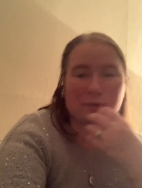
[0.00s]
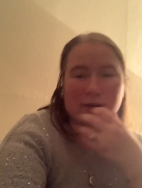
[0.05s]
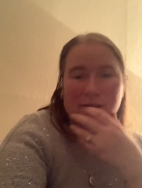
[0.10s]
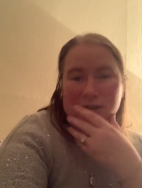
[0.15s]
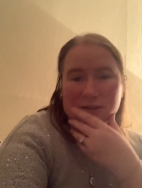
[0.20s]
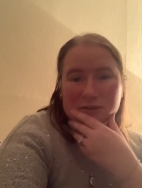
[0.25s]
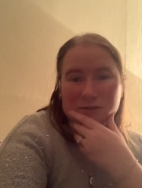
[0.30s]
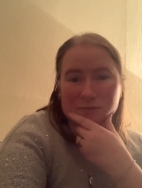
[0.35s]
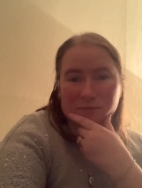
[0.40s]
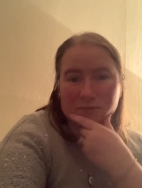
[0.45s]

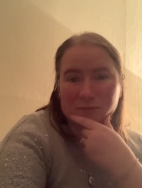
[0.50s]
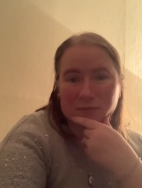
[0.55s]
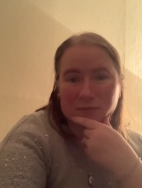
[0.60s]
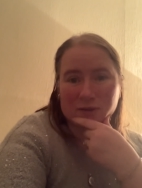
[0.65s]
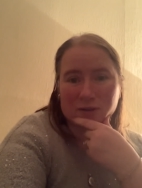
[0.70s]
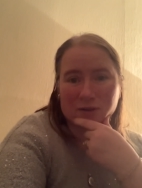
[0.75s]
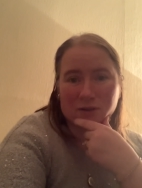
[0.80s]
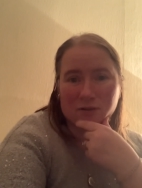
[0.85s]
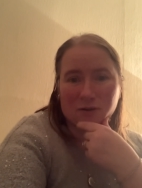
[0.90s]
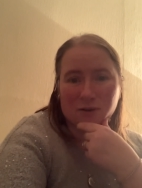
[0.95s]
it
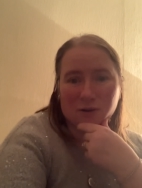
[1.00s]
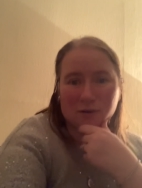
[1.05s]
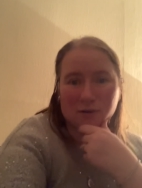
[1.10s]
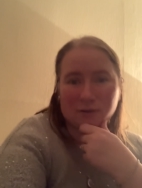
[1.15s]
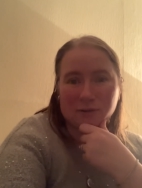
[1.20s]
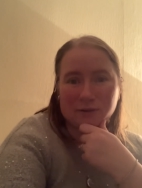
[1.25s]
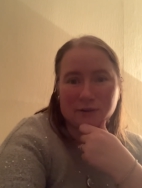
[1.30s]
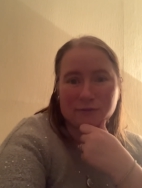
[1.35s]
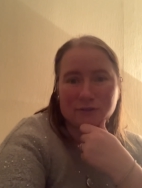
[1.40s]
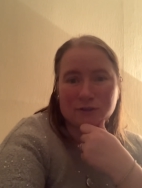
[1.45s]
you know,
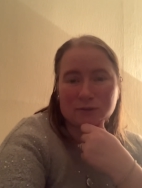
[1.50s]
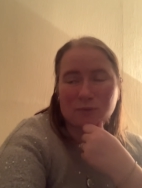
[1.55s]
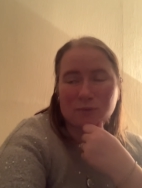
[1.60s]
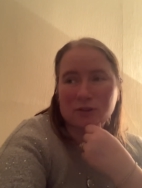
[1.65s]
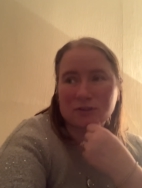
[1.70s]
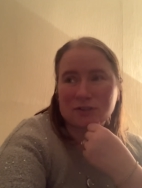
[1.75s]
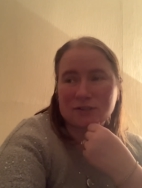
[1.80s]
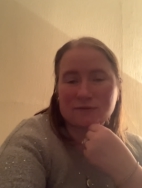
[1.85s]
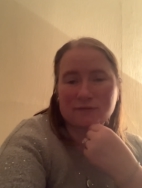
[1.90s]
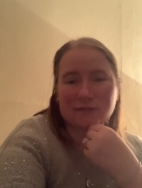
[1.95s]
if she
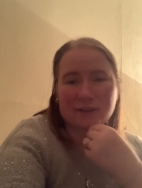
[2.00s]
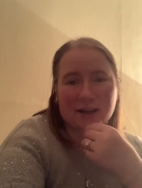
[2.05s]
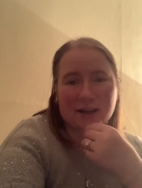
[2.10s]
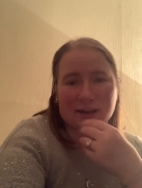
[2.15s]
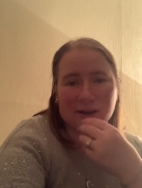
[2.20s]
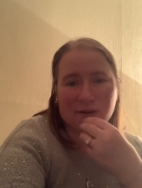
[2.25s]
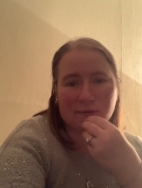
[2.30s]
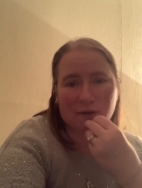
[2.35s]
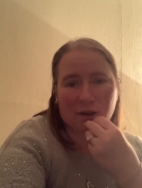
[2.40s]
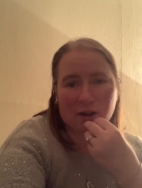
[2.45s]
wants to fly
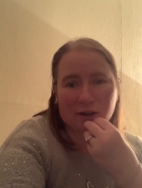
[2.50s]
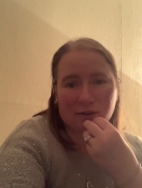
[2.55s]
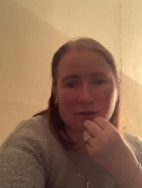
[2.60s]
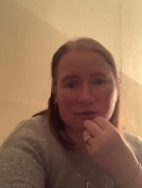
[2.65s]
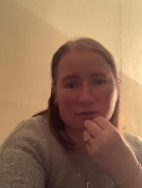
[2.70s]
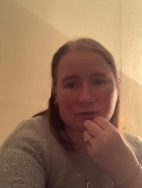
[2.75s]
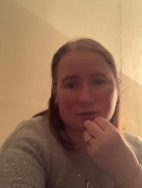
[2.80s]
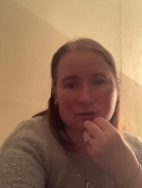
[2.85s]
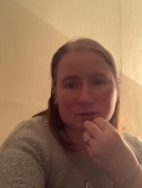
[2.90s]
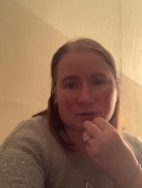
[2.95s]

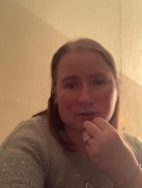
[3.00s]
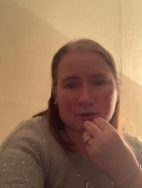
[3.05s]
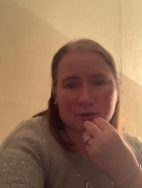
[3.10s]
around.